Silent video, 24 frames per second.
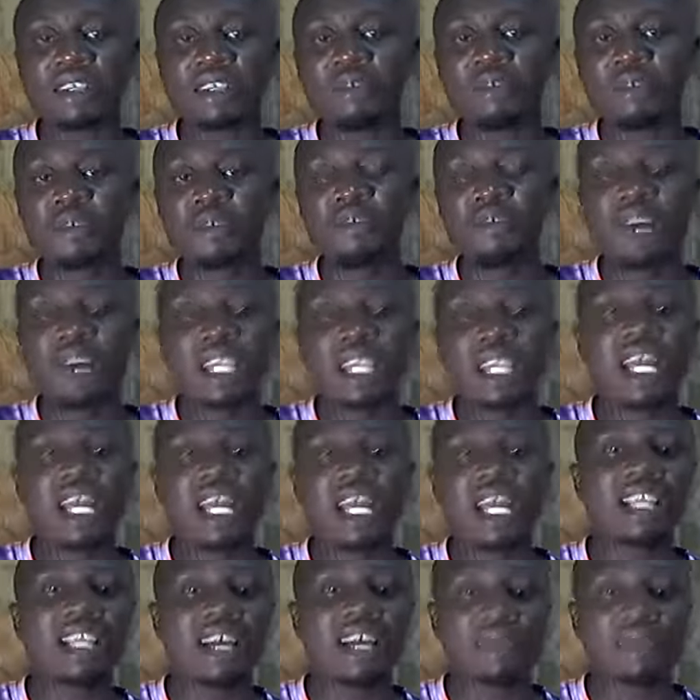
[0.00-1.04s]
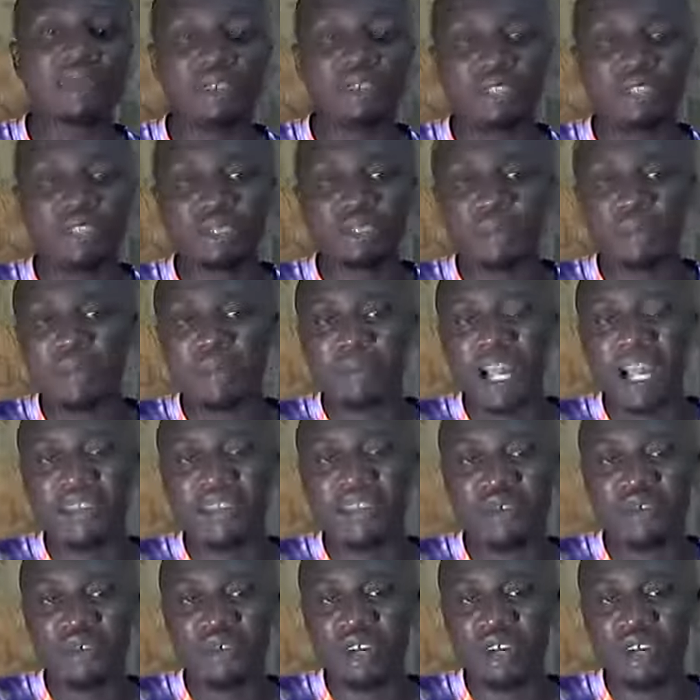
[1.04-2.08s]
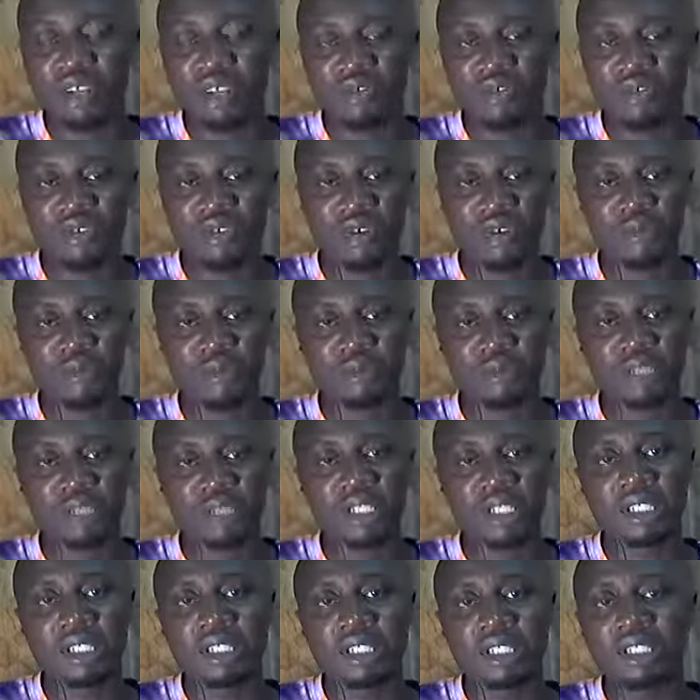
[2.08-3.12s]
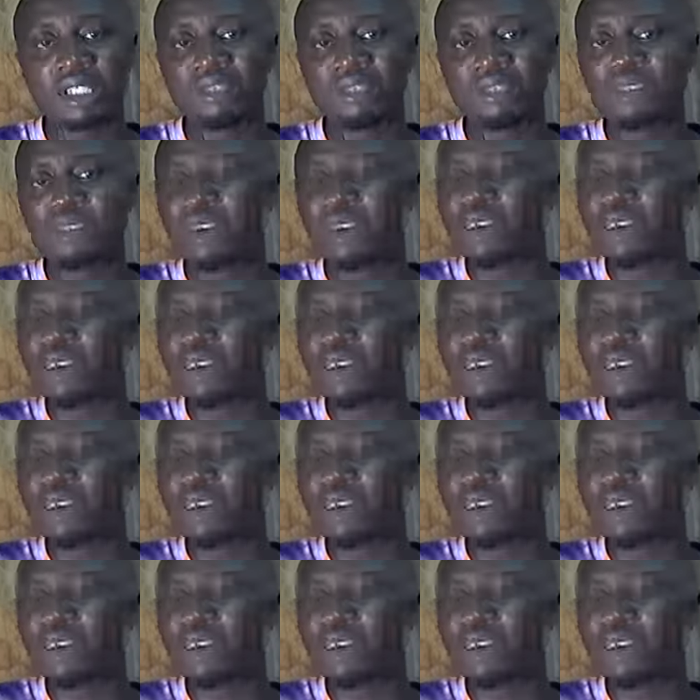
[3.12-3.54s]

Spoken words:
Before now, I've always been buying fuel from all